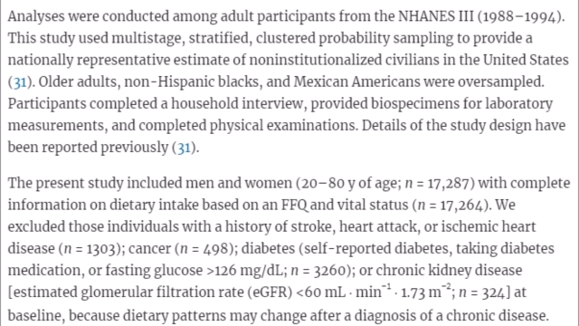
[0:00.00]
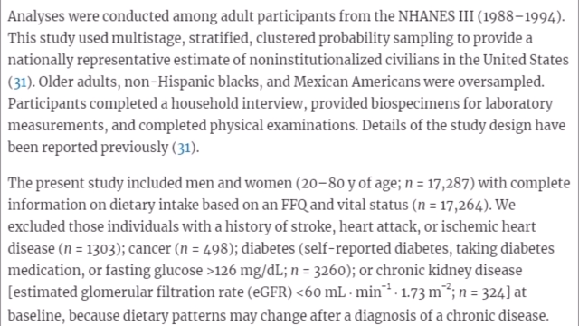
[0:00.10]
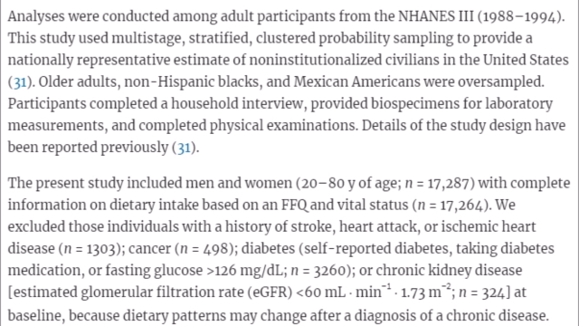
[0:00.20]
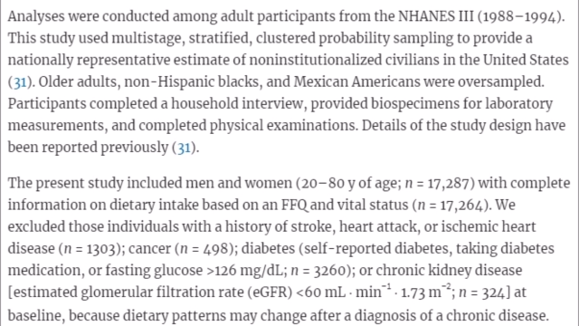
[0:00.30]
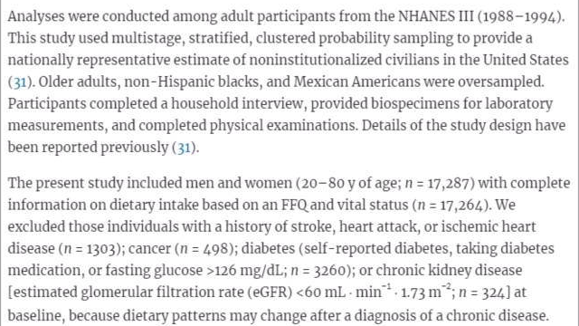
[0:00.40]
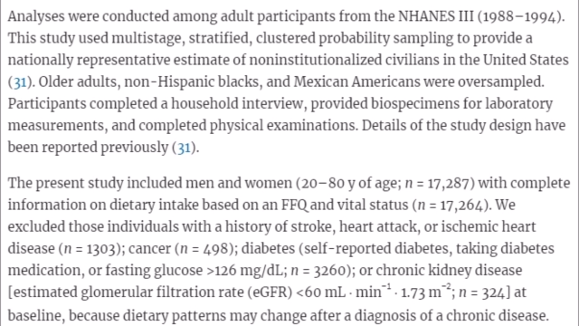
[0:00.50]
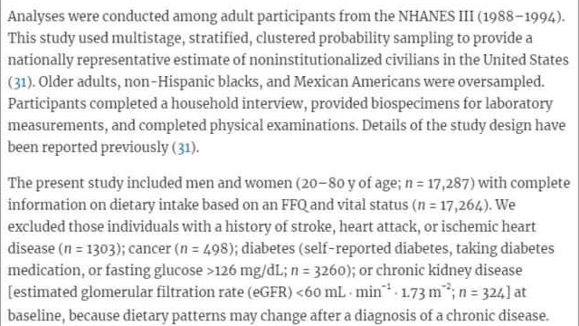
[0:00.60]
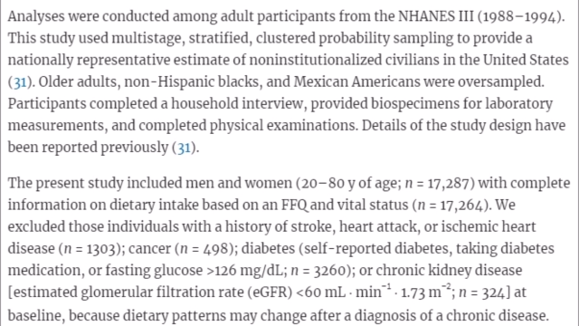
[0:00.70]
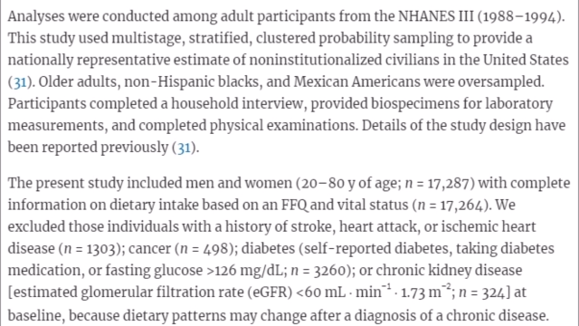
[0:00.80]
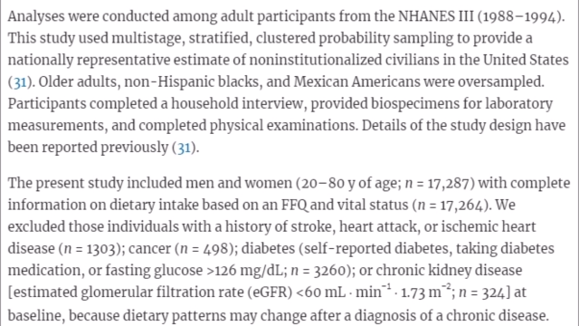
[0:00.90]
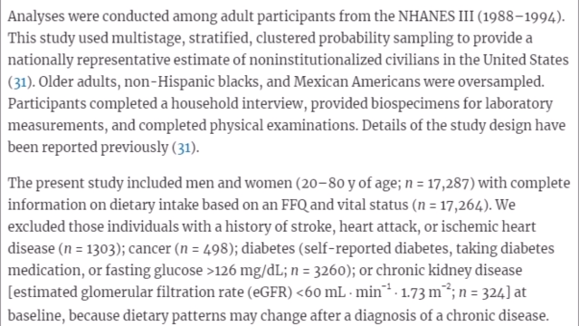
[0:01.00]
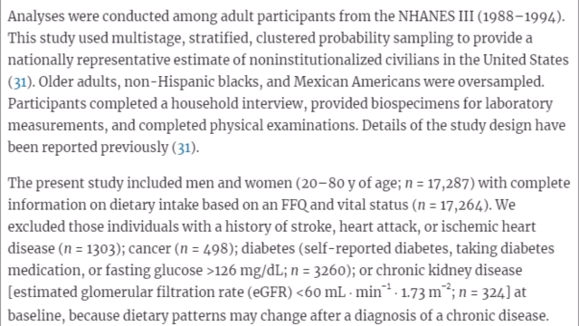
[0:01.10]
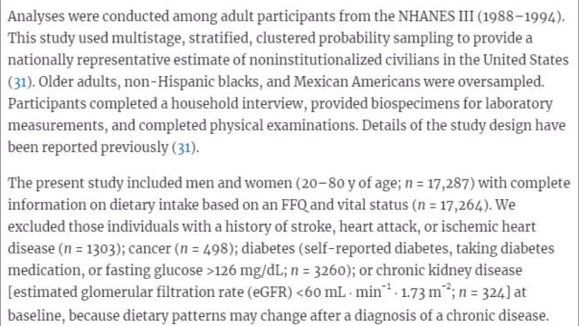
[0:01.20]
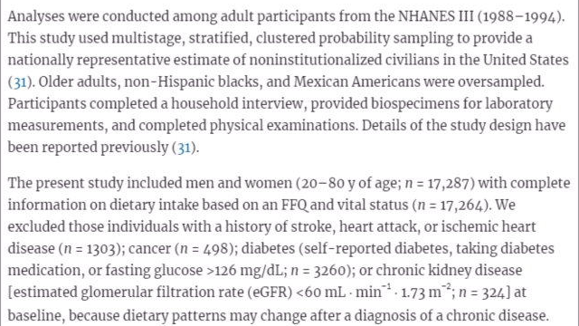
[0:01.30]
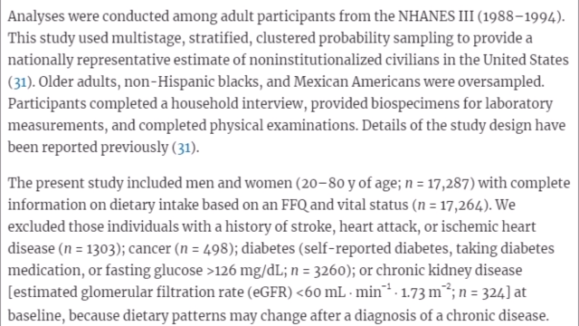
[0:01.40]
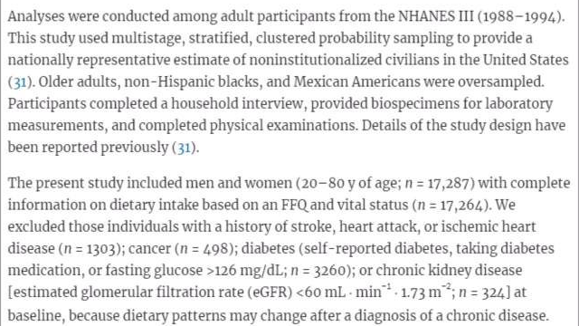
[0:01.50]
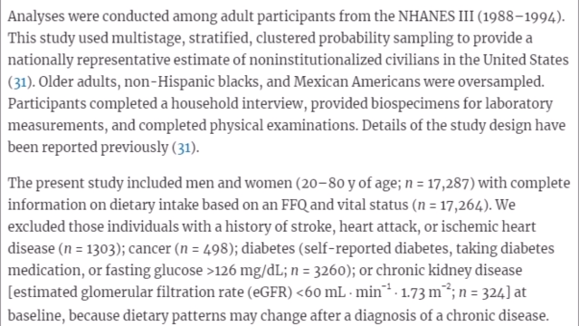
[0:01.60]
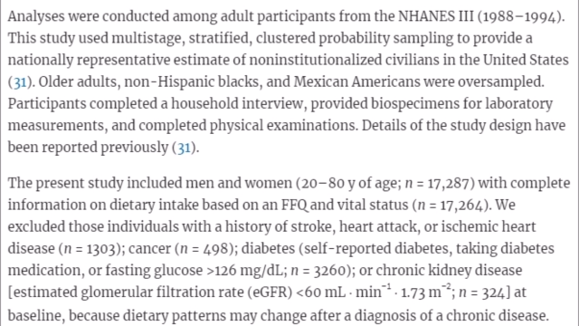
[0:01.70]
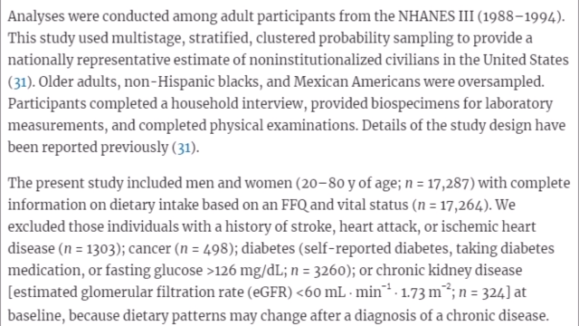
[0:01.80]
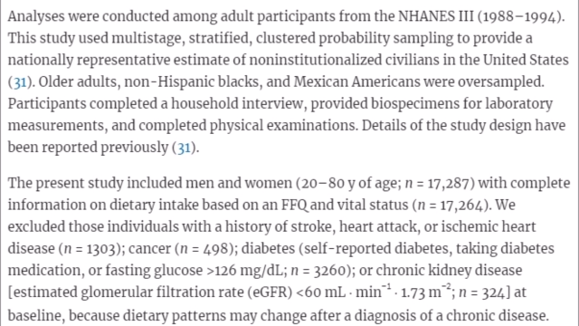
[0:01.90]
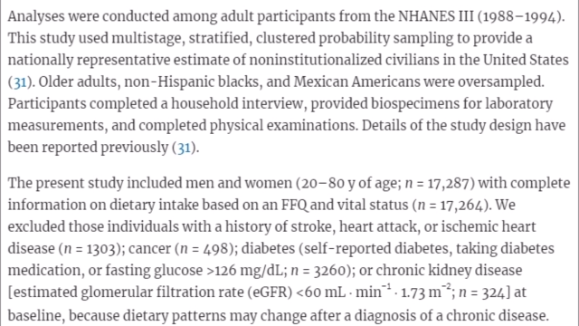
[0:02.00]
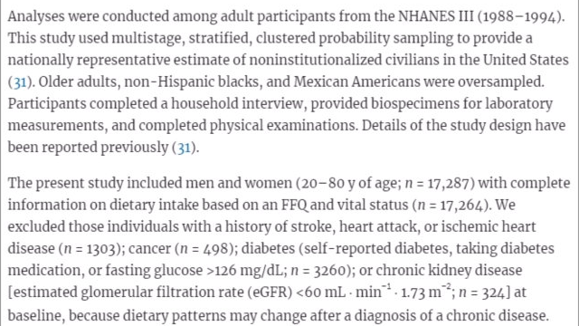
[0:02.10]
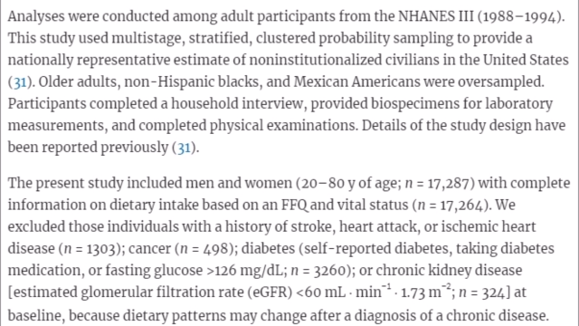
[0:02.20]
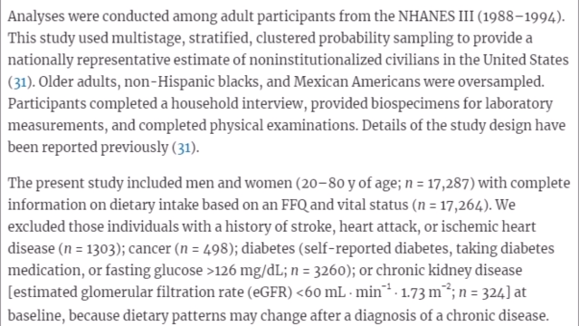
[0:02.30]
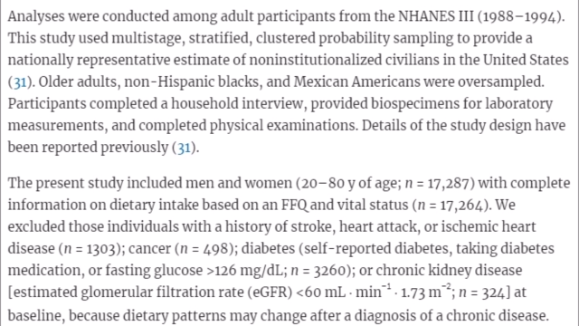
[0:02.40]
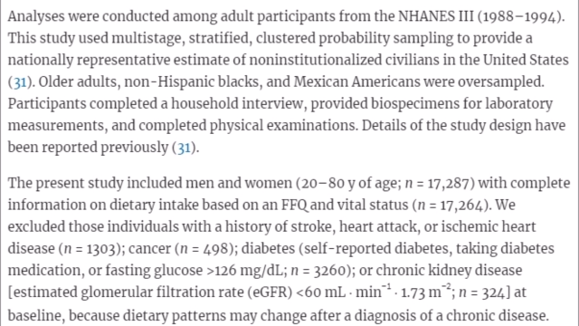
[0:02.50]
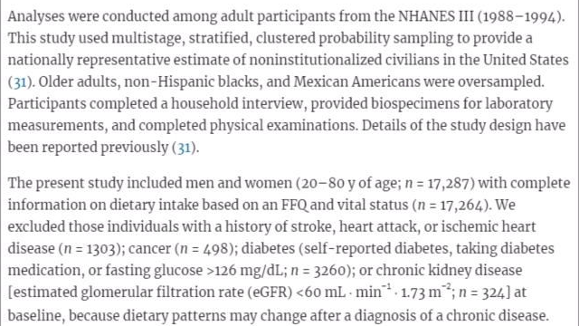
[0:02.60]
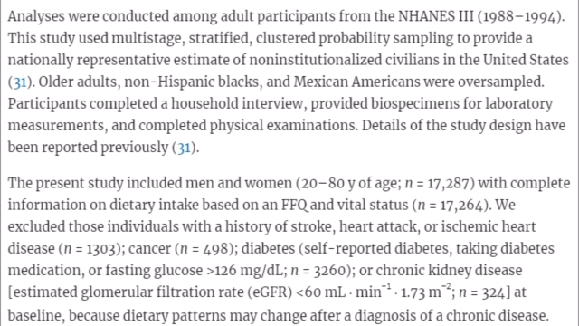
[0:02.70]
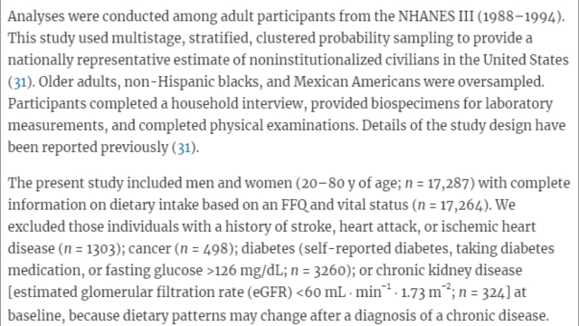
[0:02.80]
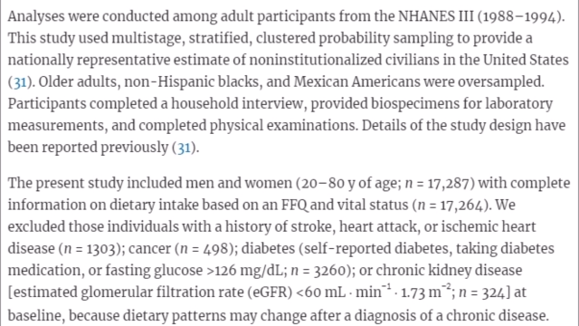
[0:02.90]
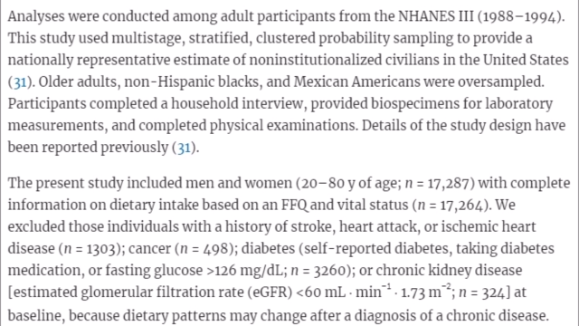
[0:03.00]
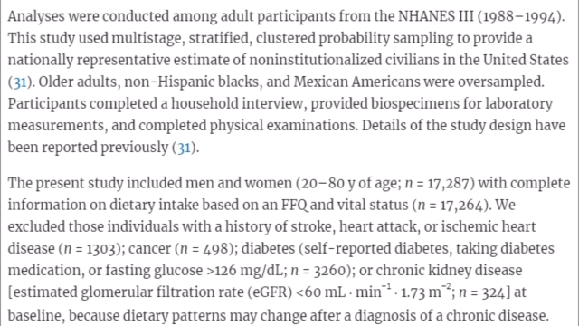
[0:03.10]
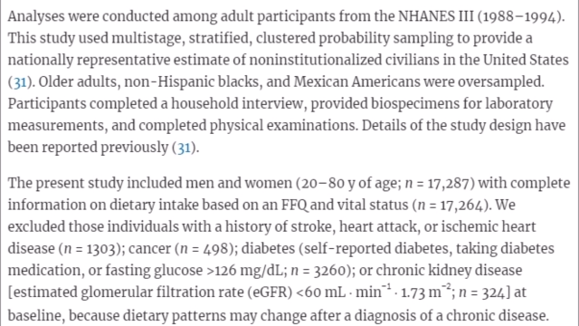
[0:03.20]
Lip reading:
Nobody's mouth can be seen.